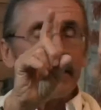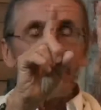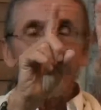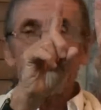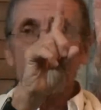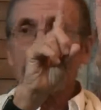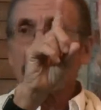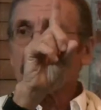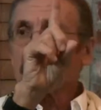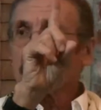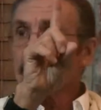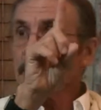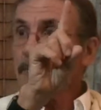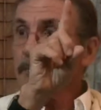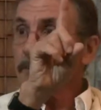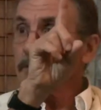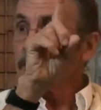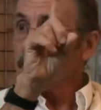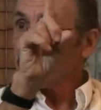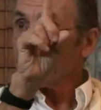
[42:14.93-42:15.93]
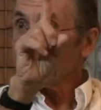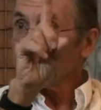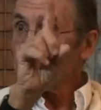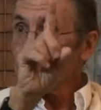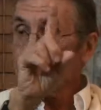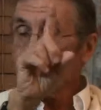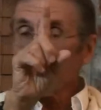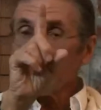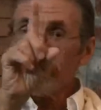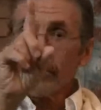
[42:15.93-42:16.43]
is a glimmer of the
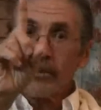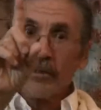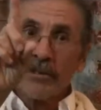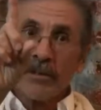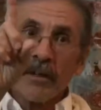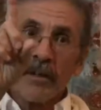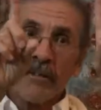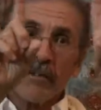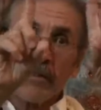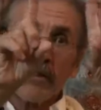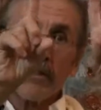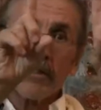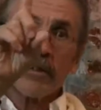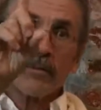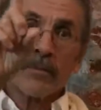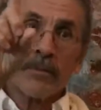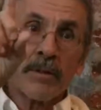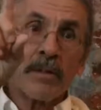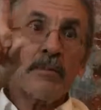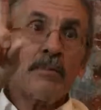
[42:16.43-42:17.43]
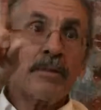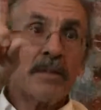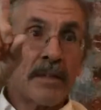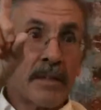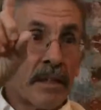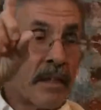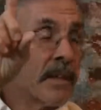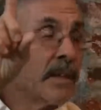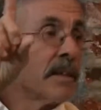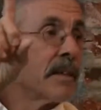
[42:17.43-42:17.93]
nature of the supreme
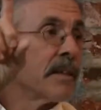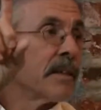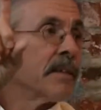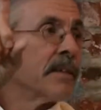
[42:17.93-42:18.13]
state